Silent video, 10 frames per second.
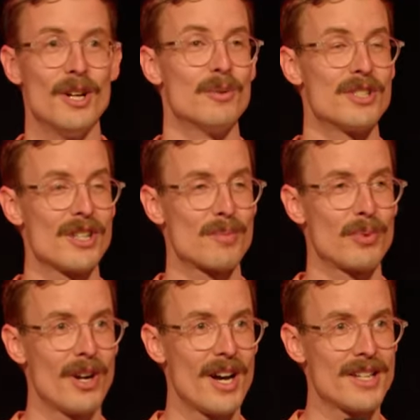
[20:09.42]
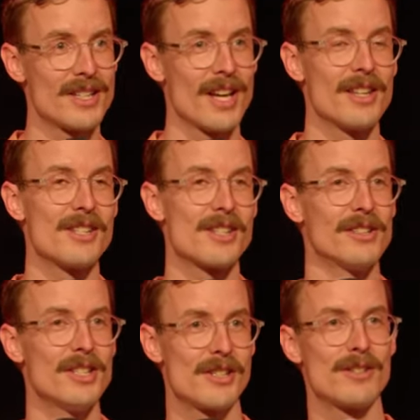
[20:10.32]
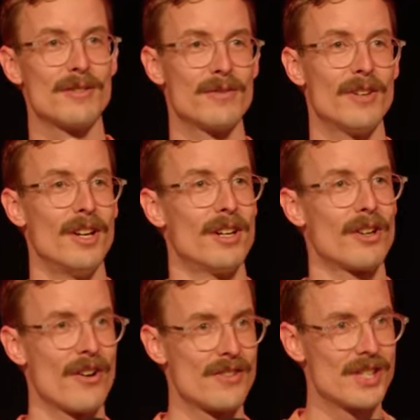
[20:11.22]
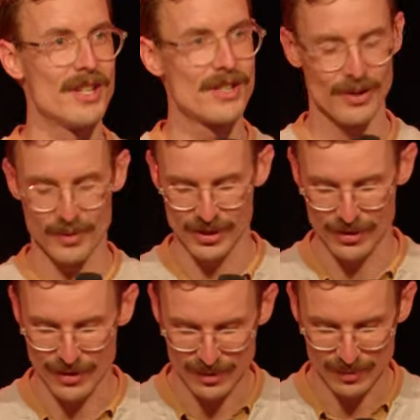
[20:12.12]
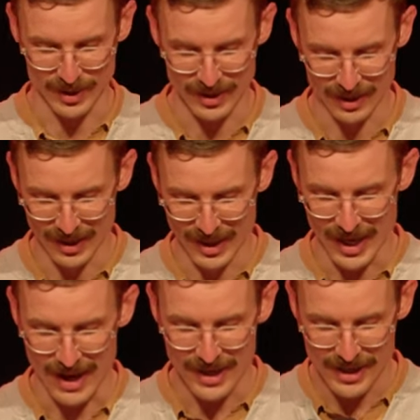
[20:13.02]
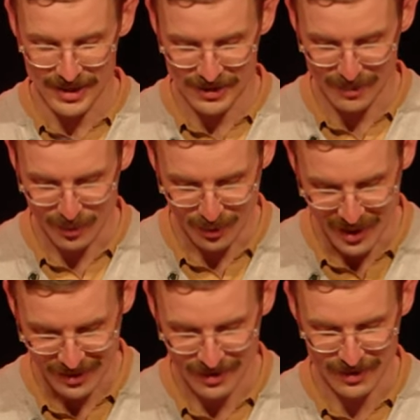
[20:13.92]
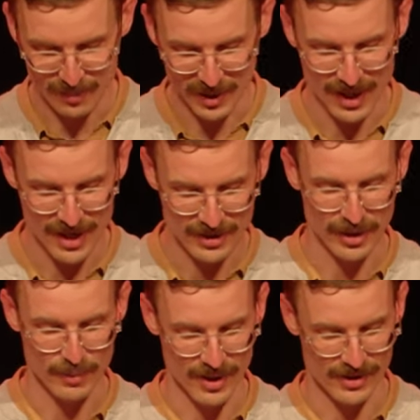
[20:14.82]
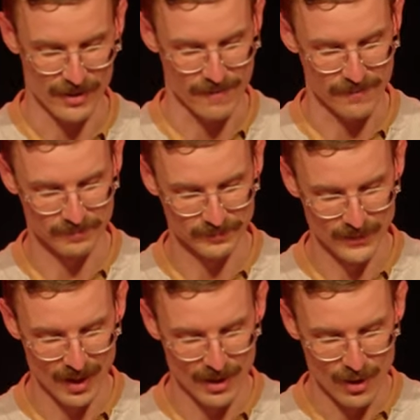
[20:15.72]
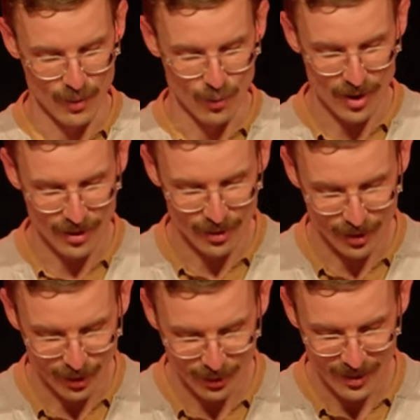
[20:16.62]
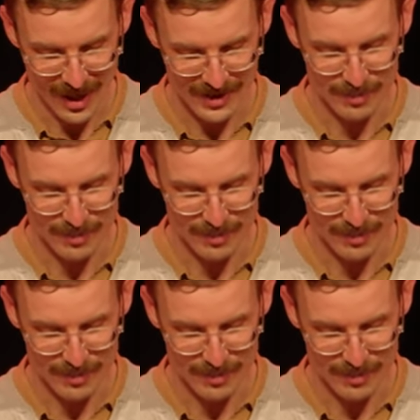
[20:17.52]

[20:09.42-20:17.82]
Well, just prior to that, there's a list of kind of sins that we struggle with. And here's some questions I've been asking myself. What or who has